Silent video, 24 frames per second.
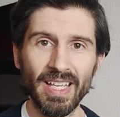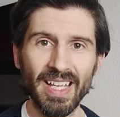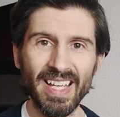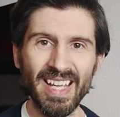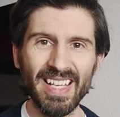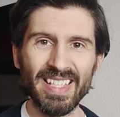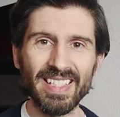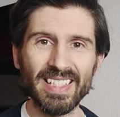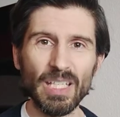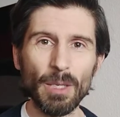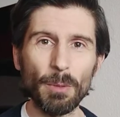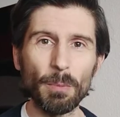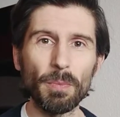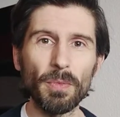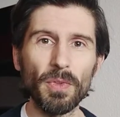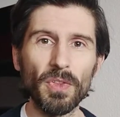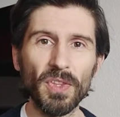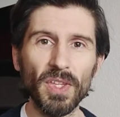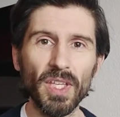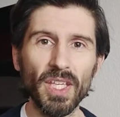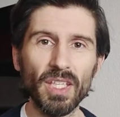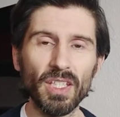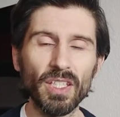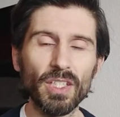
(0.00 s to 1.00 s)

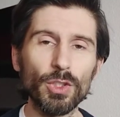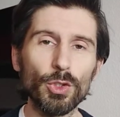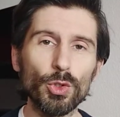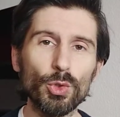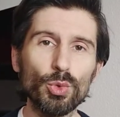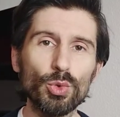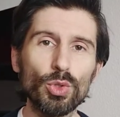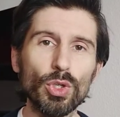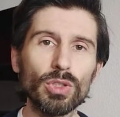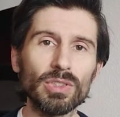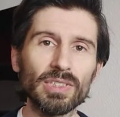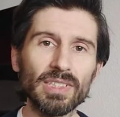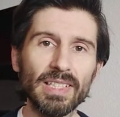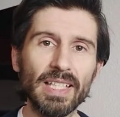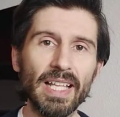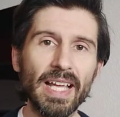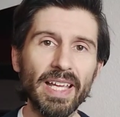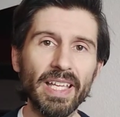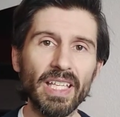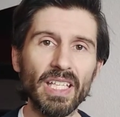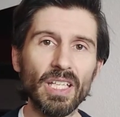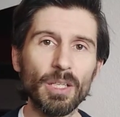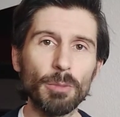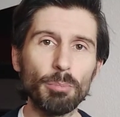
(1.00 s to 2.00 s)
something you don't
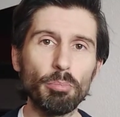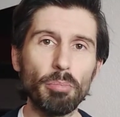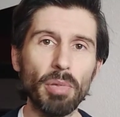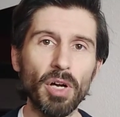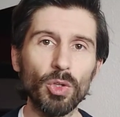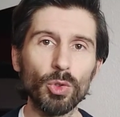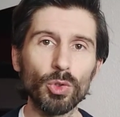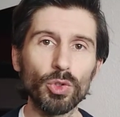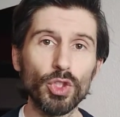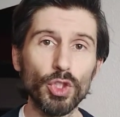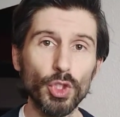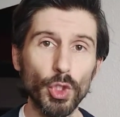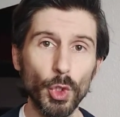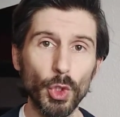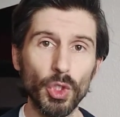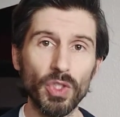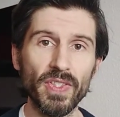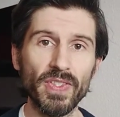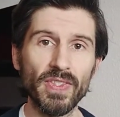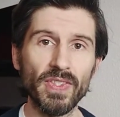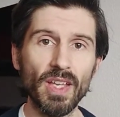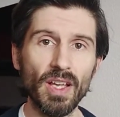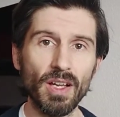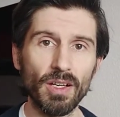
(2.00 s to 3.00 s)
like about
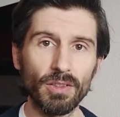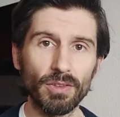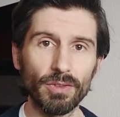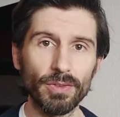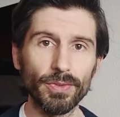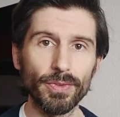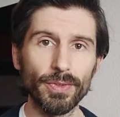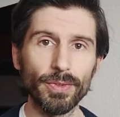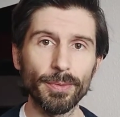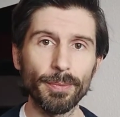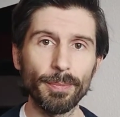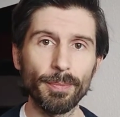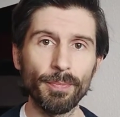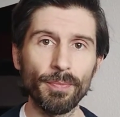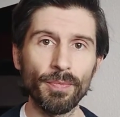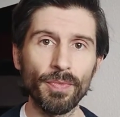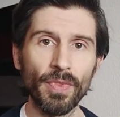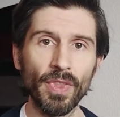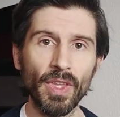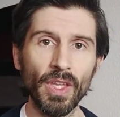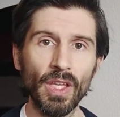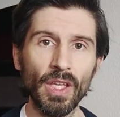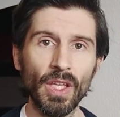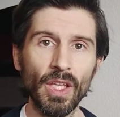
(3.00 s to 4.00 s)
yourself.
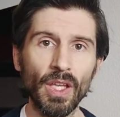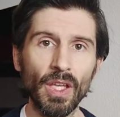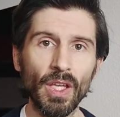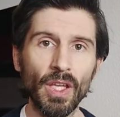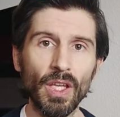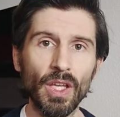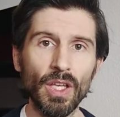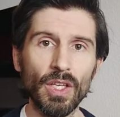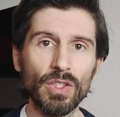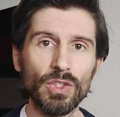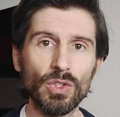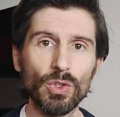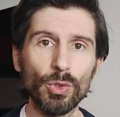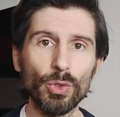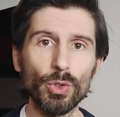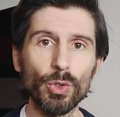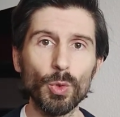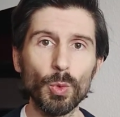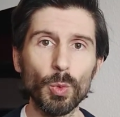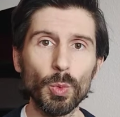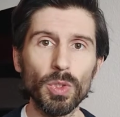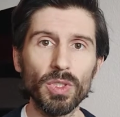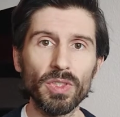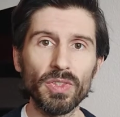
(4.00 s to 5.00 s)
So
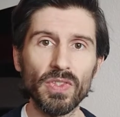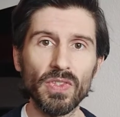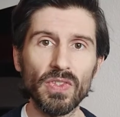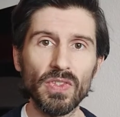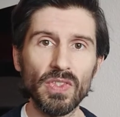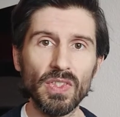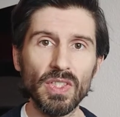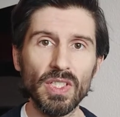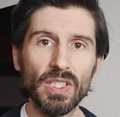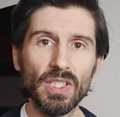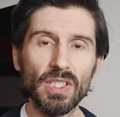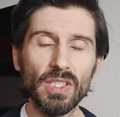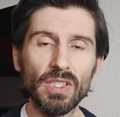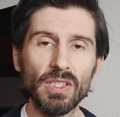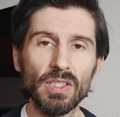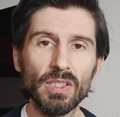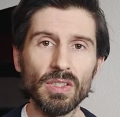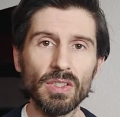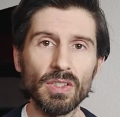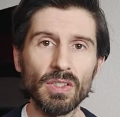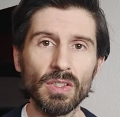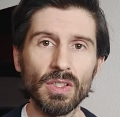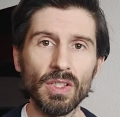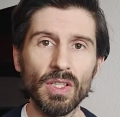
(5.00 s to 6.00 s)
you will
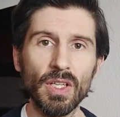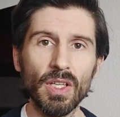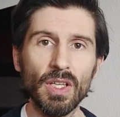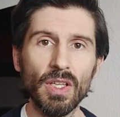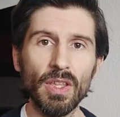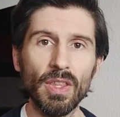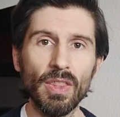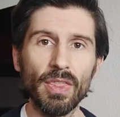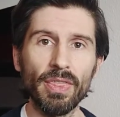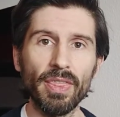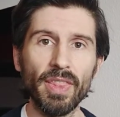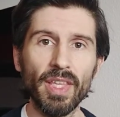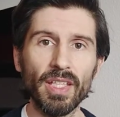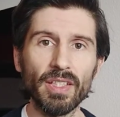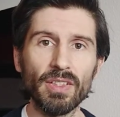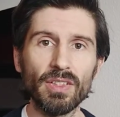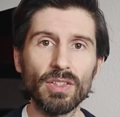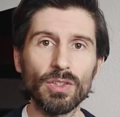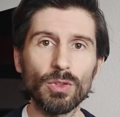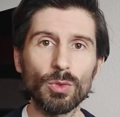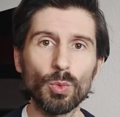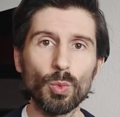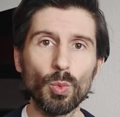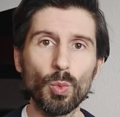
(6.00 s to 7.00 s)
see
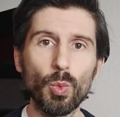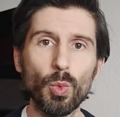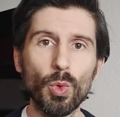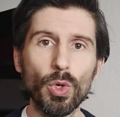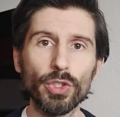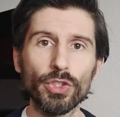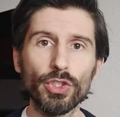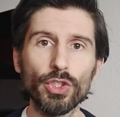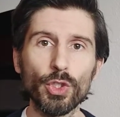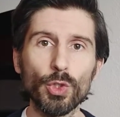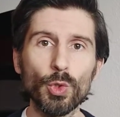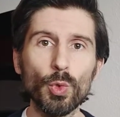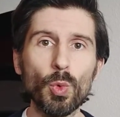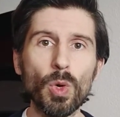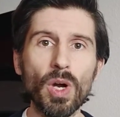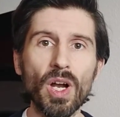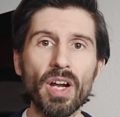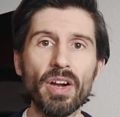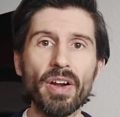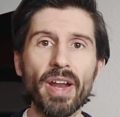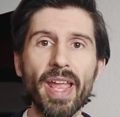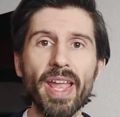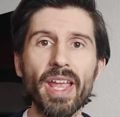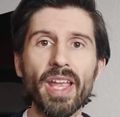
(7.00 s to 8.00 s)
that what you
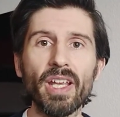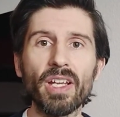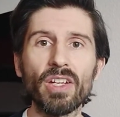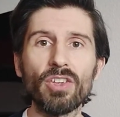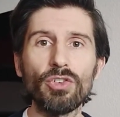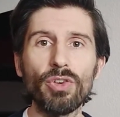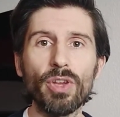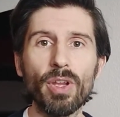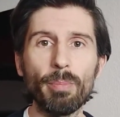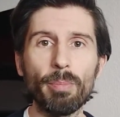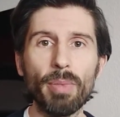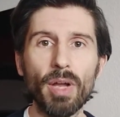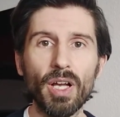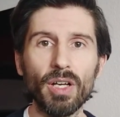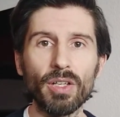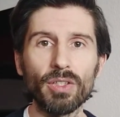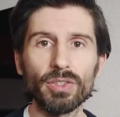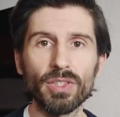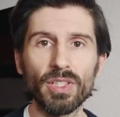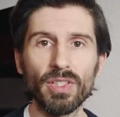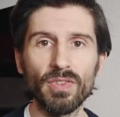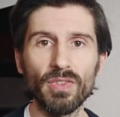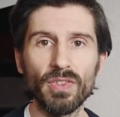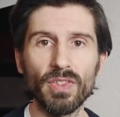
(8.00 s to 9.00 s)
are angry
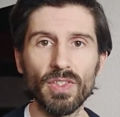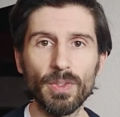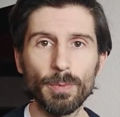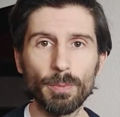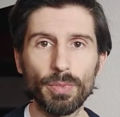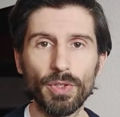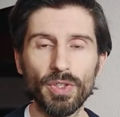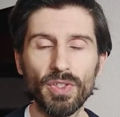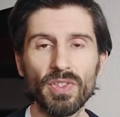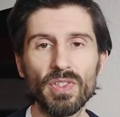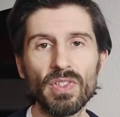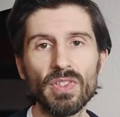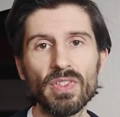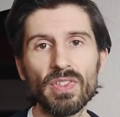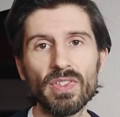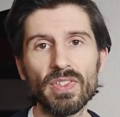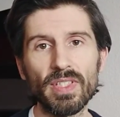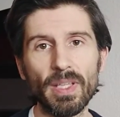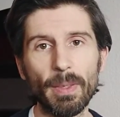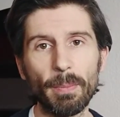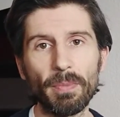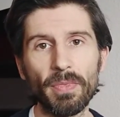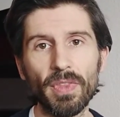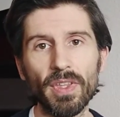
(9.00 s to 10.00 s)
about in this person is
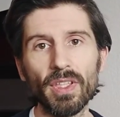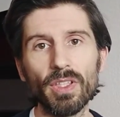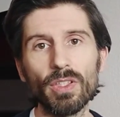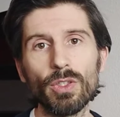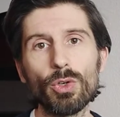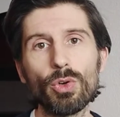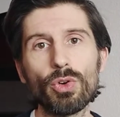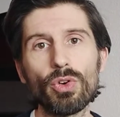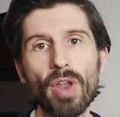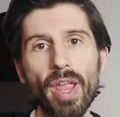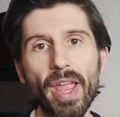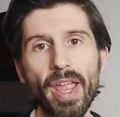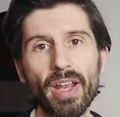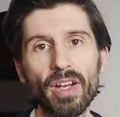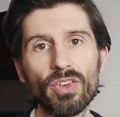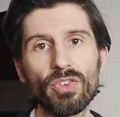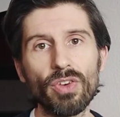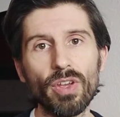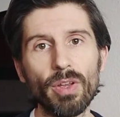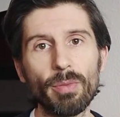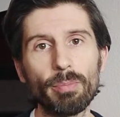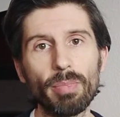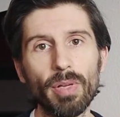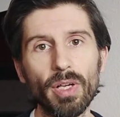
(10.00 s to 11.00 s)
something you're
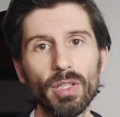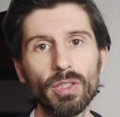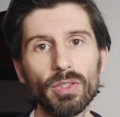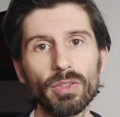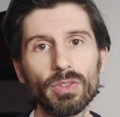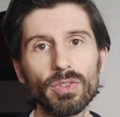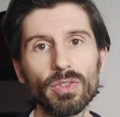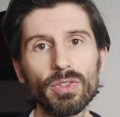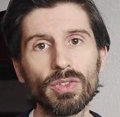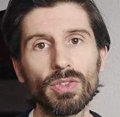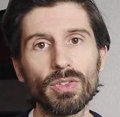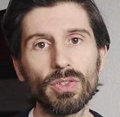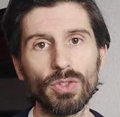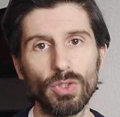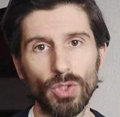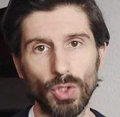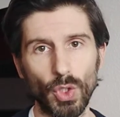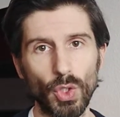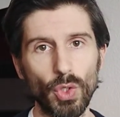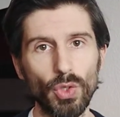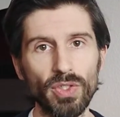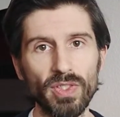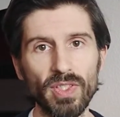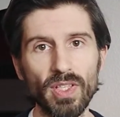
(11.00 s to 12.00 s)
angry about
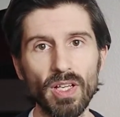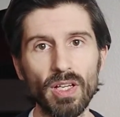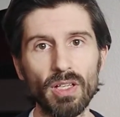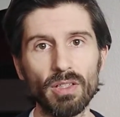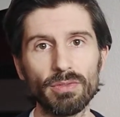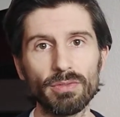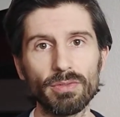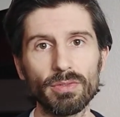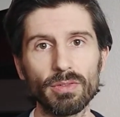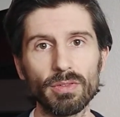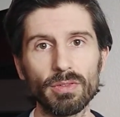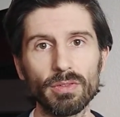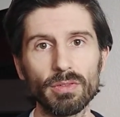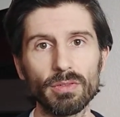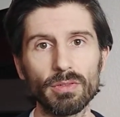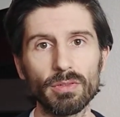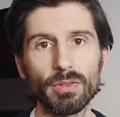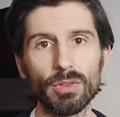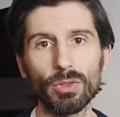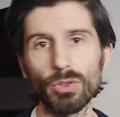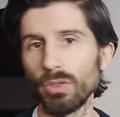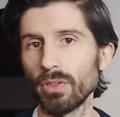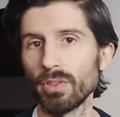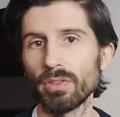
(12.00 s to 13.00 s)
yourself.
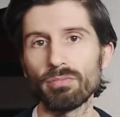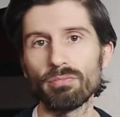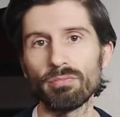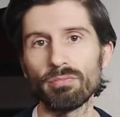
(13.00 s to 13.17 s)
Or it